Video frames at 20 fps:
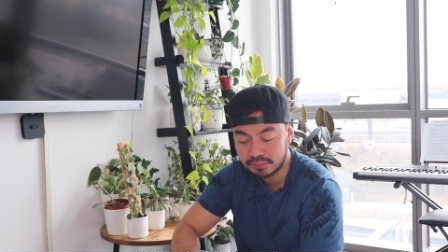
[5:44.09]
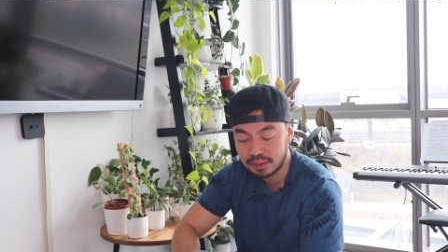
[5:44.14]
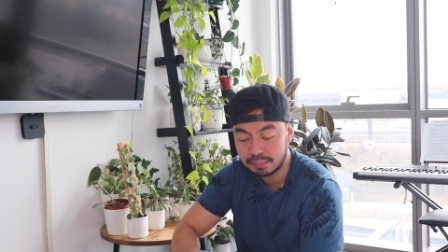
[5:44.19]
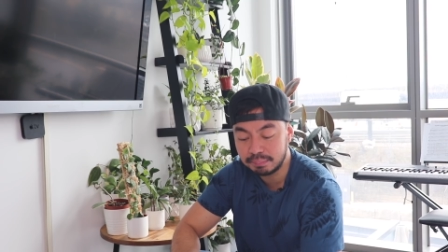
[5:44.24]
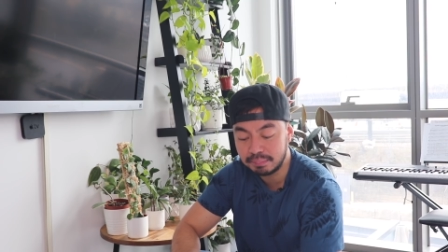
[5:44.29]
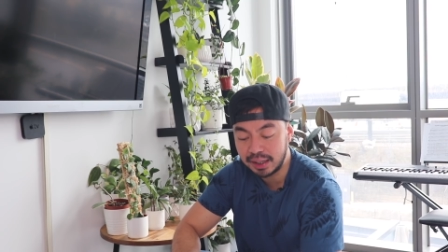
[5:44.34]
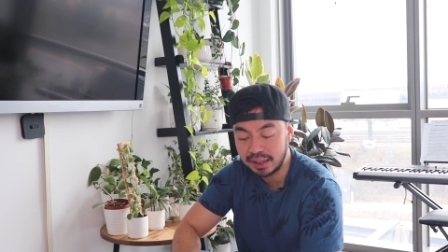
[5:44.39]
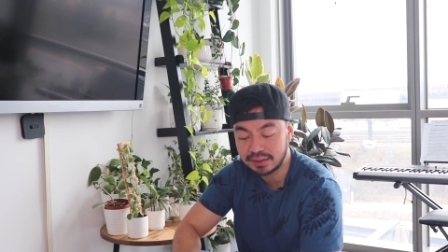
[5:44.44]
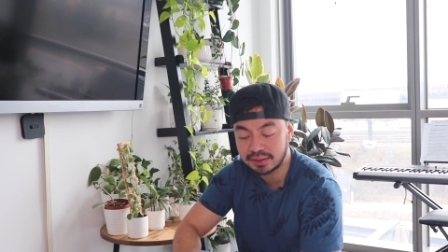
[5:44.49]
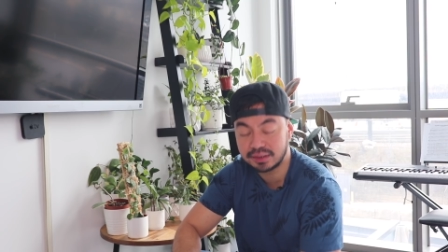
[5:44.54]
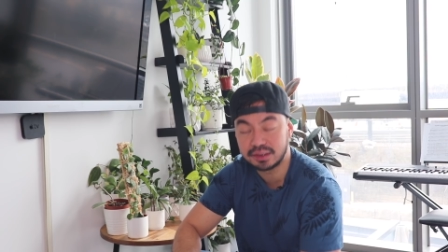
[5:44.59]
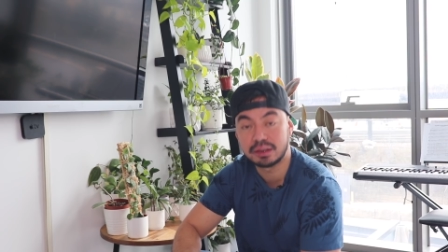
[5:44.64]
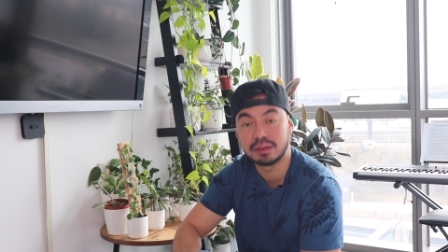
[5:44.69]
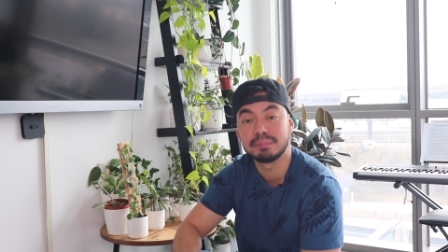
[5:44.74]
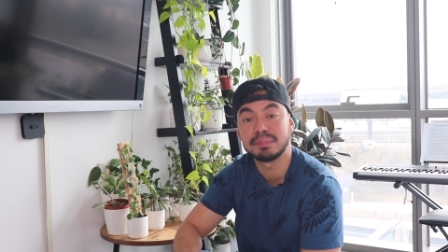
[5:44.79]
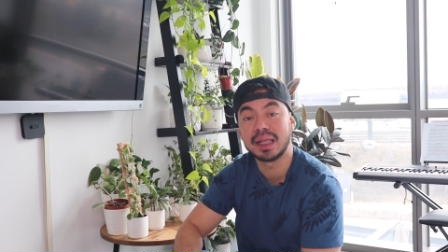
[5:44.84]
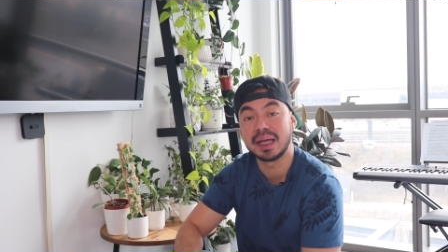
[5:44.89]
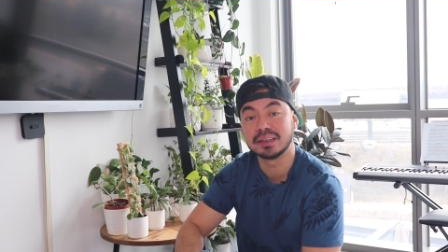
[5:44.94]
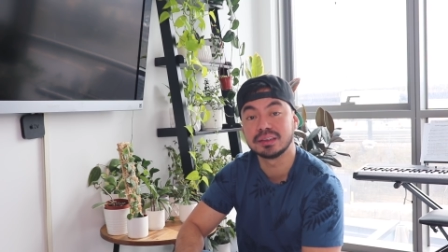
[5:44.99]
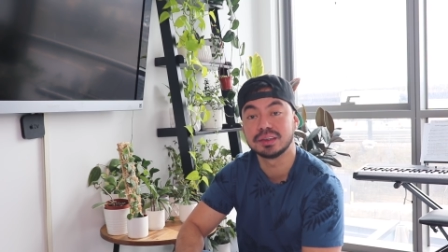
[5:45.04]
met another
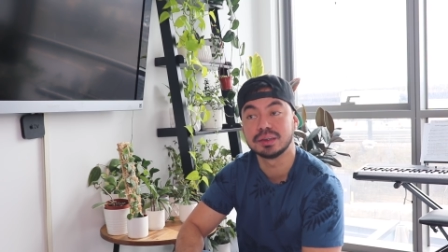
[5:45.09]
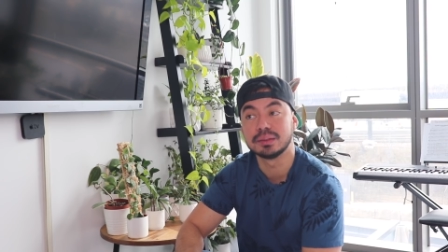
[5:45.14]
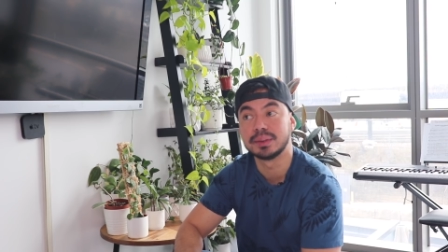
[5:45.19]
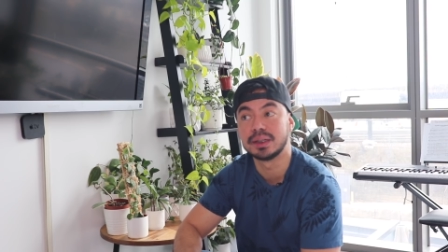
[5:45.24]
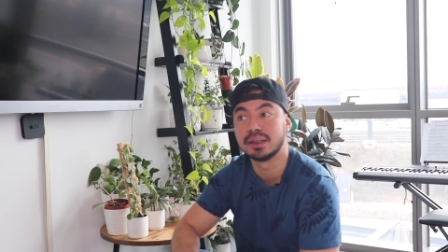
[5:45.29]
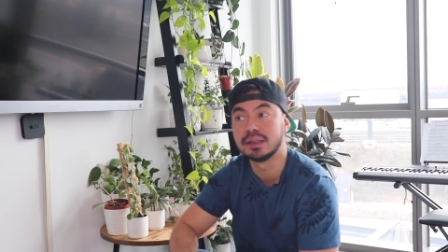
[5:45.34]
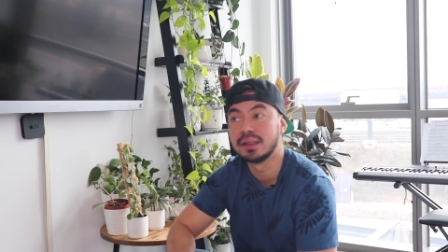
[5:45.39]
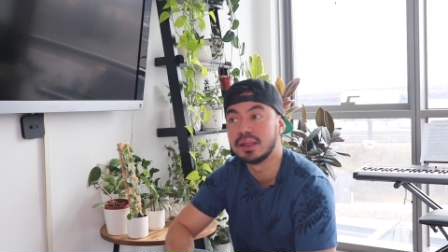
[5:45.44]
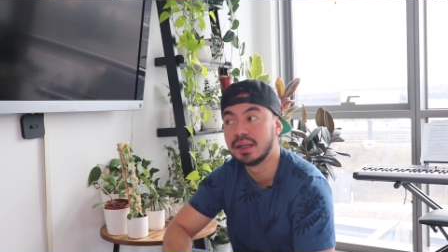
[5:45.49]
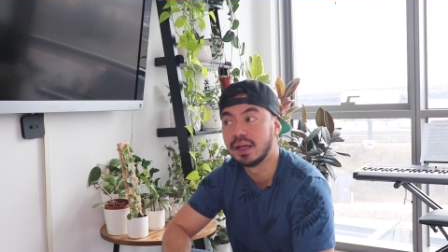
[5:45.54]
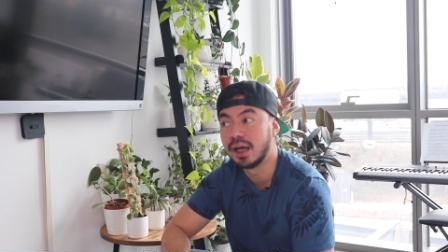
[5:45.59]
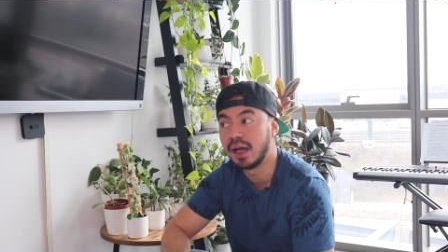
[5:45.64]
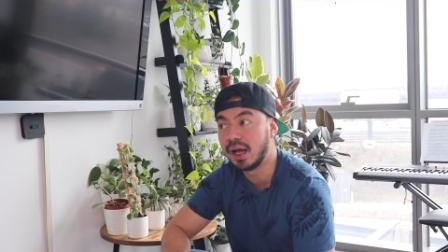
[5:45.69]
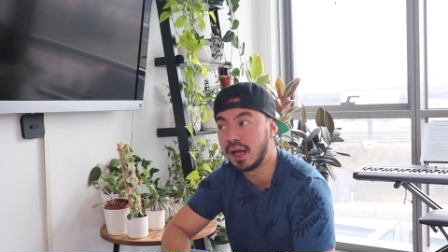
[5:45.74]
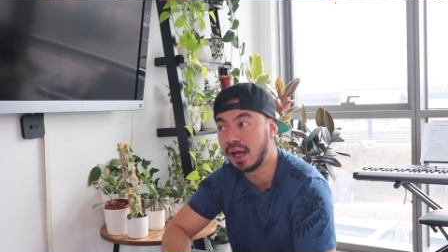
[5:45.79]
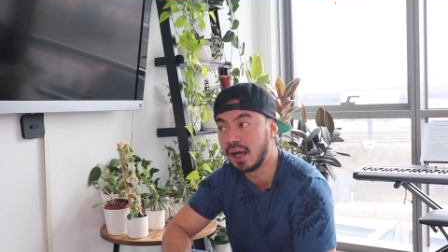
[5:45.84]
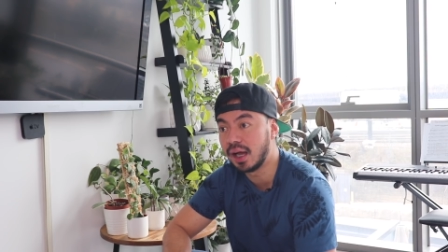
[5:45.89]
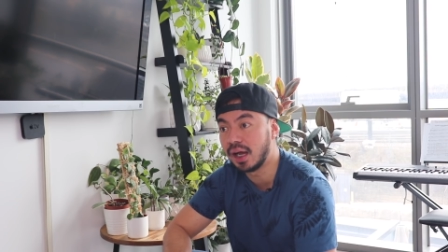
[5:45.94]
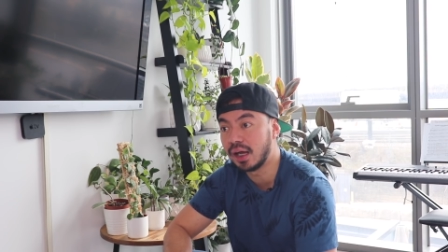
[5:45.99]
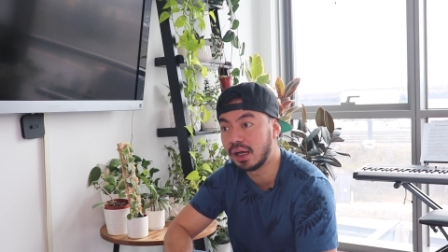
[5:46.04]
plant tuber
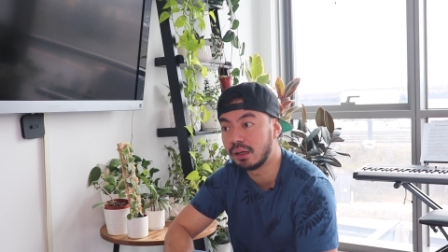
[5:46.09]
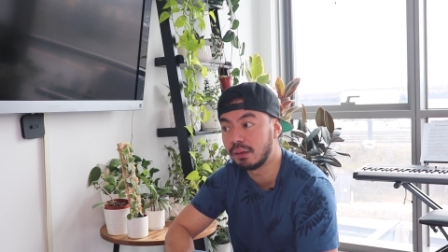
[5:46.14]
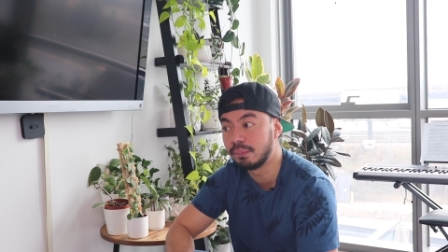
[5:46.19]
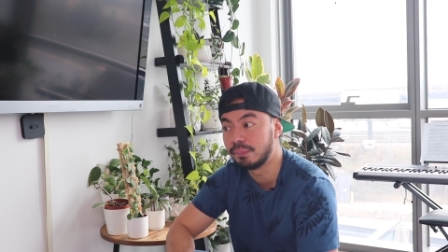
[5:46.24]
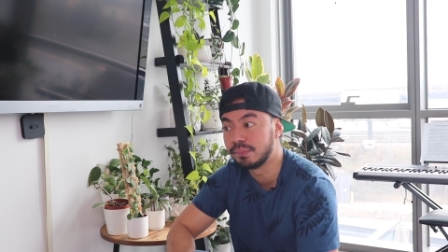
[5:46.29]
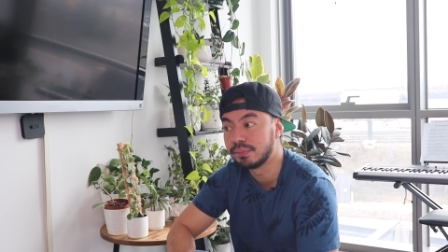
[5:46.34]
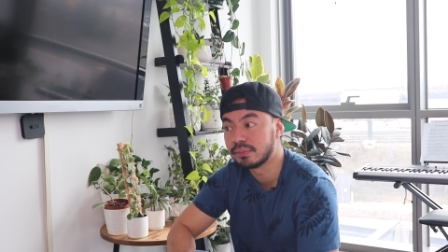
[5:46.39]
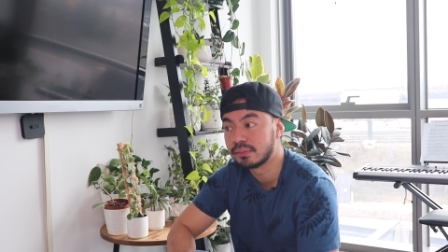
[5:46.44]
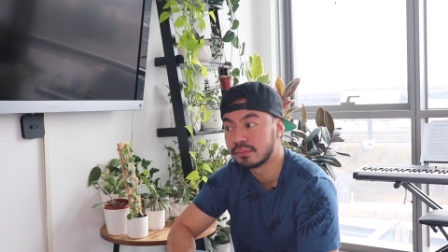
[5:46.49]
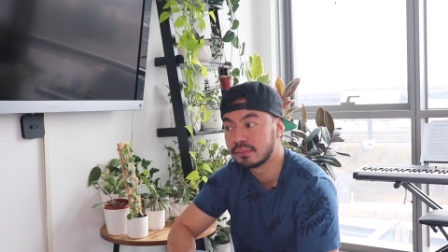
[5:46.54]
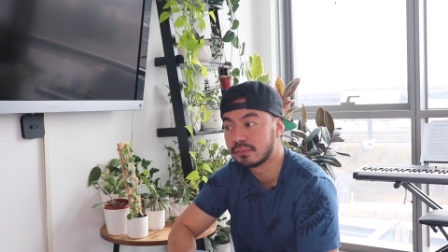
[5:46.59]
um,